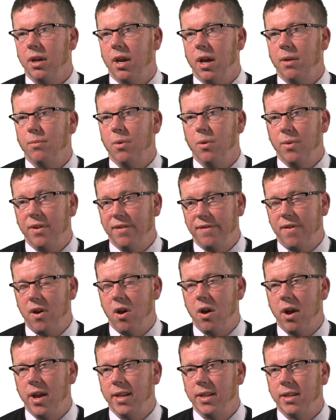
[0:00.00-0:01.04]
And what we
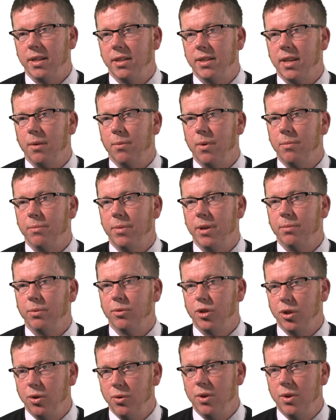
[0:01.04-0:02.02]
find is that when people do